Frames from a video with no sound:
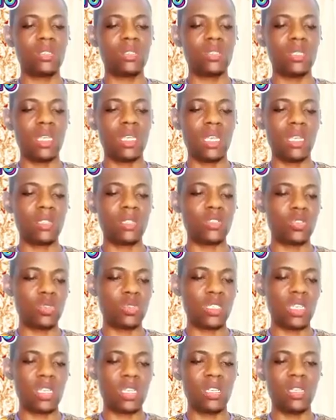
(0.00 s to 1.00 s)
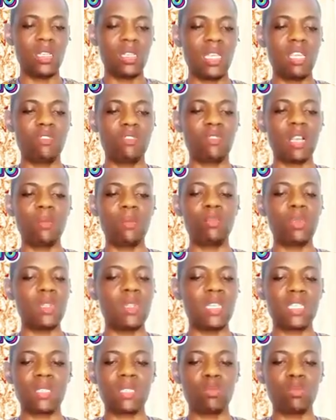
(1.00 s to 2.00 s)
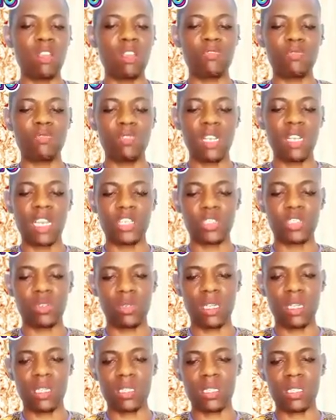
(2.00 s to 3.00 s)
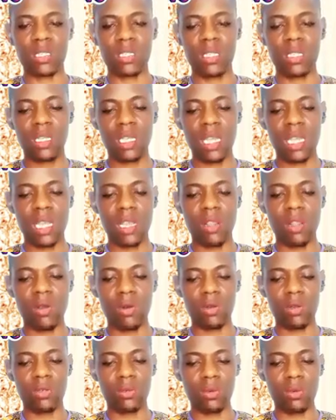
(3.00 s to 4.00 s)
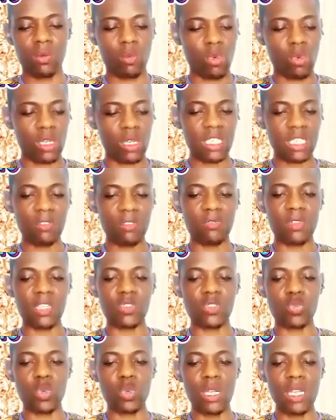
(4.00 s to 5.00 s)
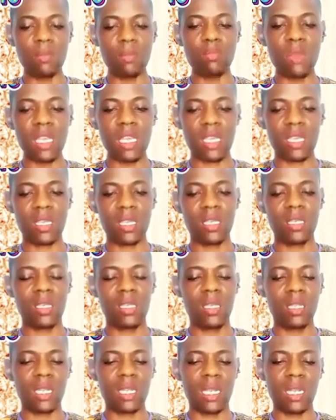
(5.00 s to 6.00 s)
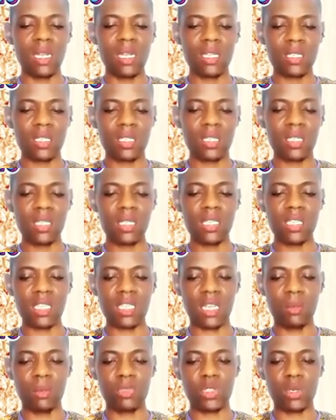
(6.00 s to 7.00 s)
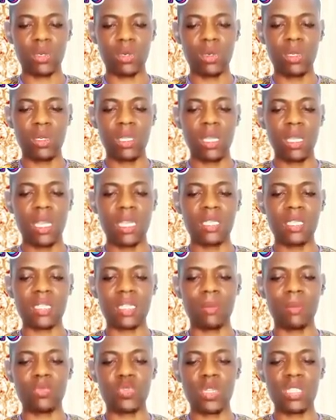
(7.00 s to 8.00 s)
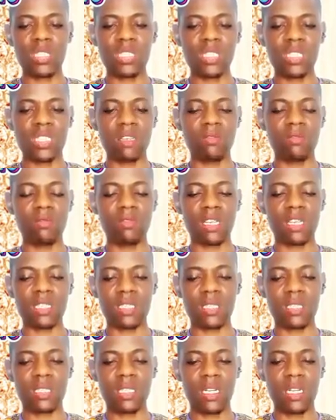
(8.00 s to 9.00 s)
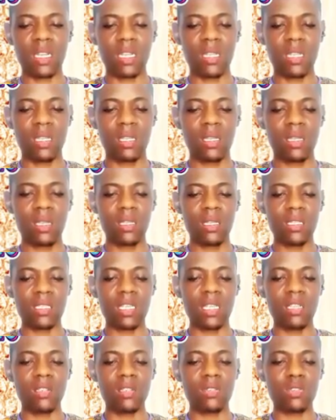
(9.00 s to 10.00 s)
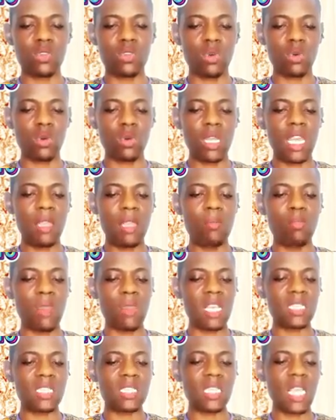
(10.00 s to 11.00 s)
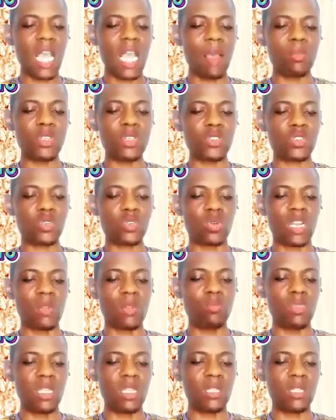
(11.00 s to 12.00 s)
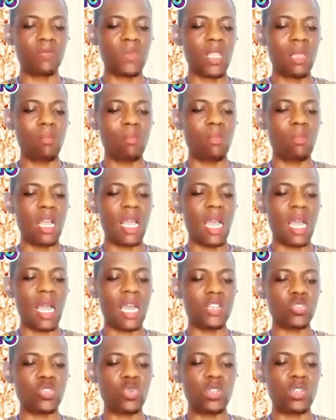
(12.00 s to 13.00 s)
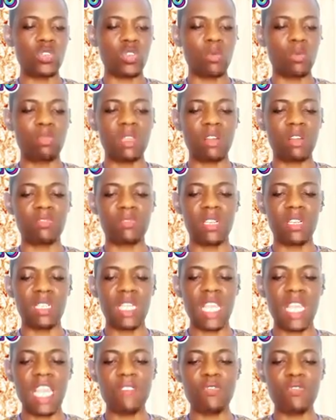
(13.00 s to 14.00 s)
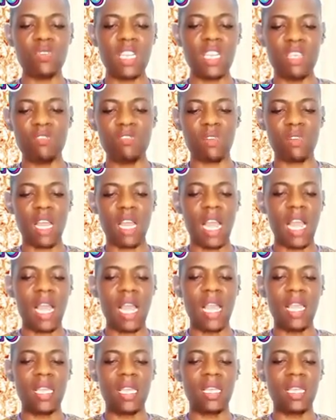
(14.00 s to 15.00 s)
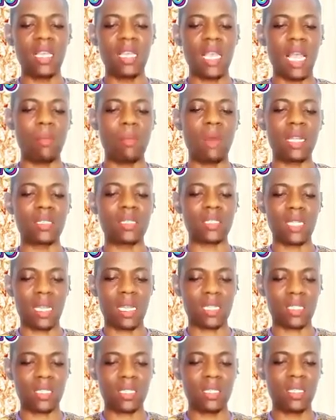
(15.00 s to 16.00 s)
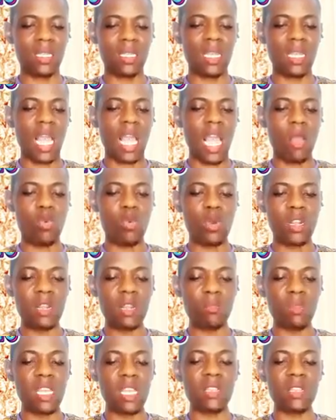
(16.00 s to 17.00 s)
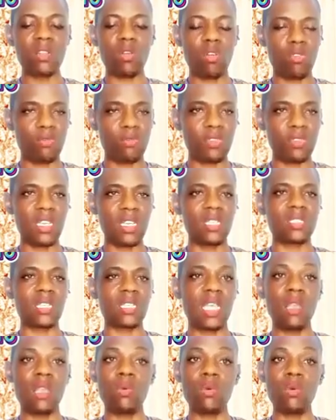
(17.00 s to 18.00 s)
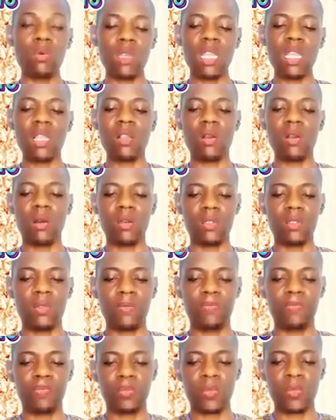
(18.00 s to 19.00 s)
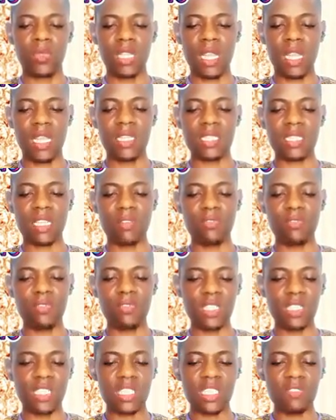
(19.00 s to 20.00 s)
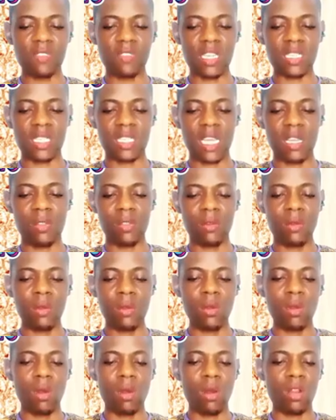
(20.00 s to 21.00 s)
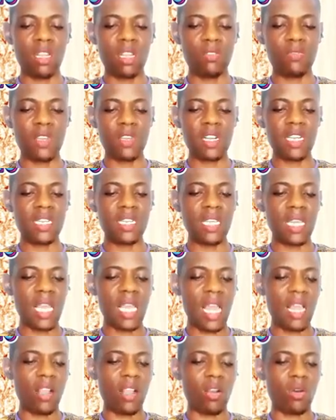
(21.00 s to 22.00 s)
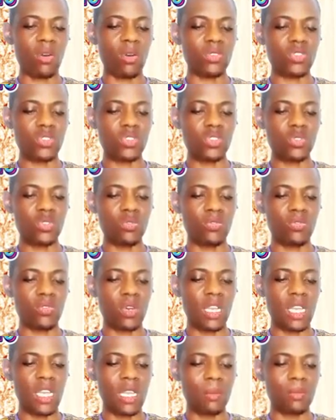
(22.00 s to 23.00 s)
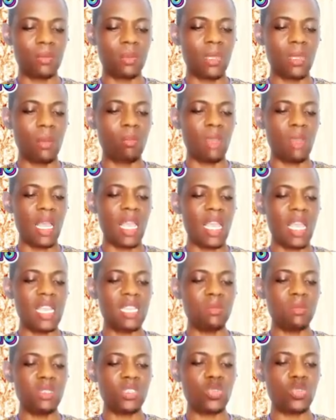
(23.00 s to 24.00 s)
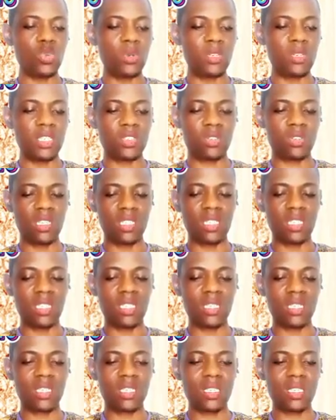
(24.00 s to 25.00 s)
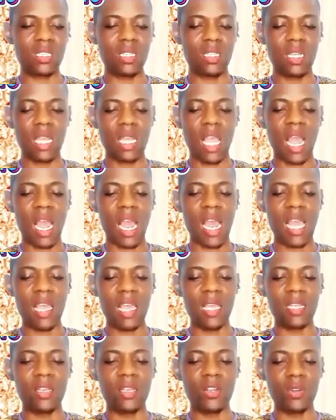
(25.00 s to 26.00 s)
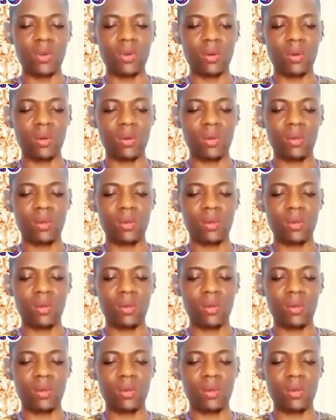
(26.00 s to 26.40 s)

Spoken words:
today if I place my full assurance in God? What difference will it make? Now, let's see the scripture in Psalm 27 verse 3. It says, though a mighty army surround me, my heart will not be afraid. Even if I am attacked, I will remain confident in God. Now, in Psalm 56 verse 9, on the very day I called to you for help, my enemies will retreat. This I know